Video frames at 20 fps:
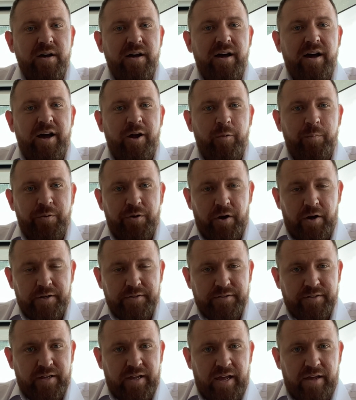I hope you
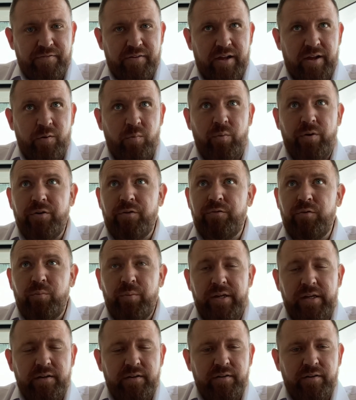guys have a wonderful
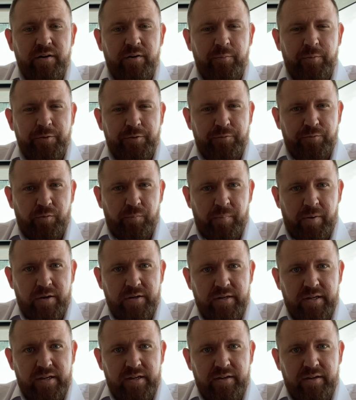week, a wonderful
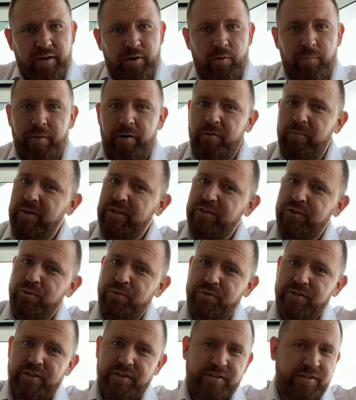Monday. I hope everybody's
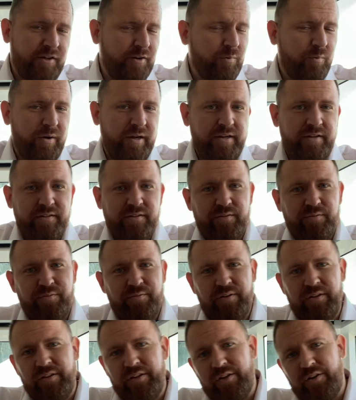losing a ton of weight,
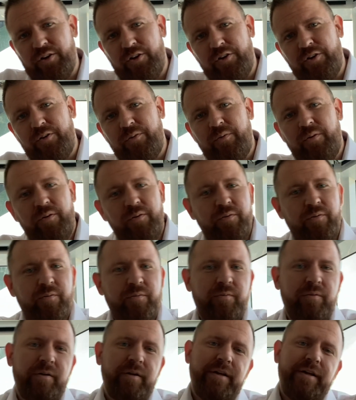feeling good.
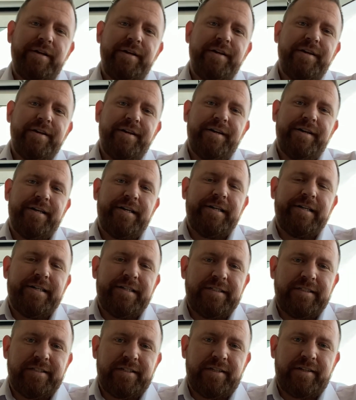
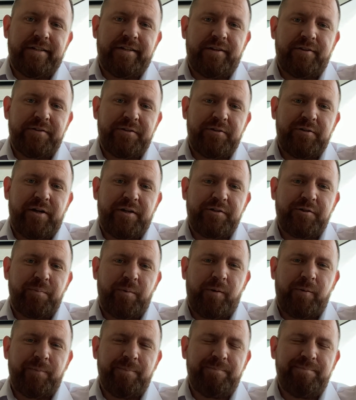And uh, I'll see you guys
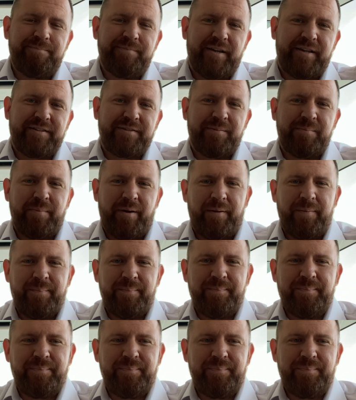tomorrow. Thanks. Bye.